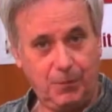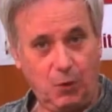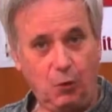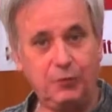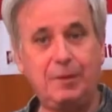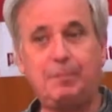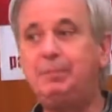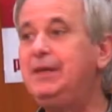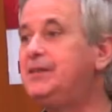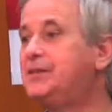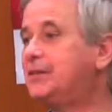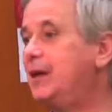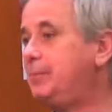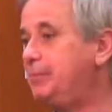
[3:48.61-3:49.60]
or the peace
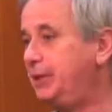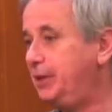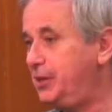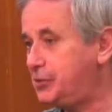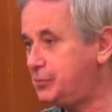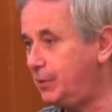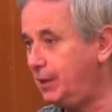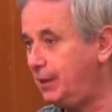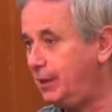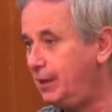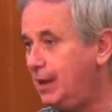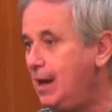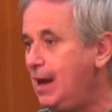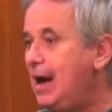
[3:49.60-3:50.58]
camp in Israel,
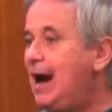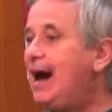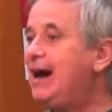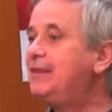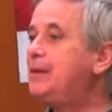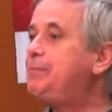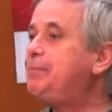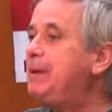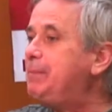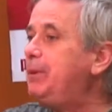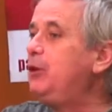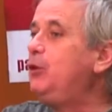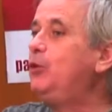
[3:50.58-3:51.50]
are the people